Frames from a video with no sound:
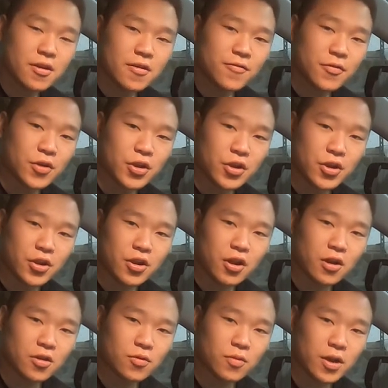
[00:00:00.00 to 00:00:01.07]
for your
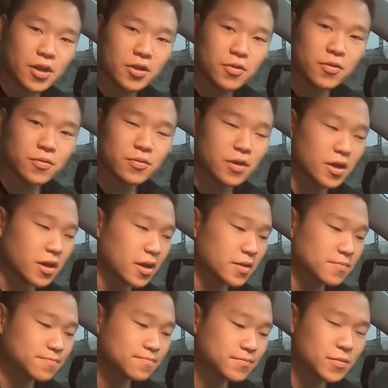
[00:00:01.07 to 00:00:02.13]
Colorado
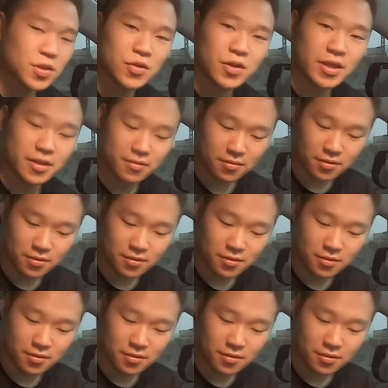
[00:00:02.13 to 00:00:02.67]
unit.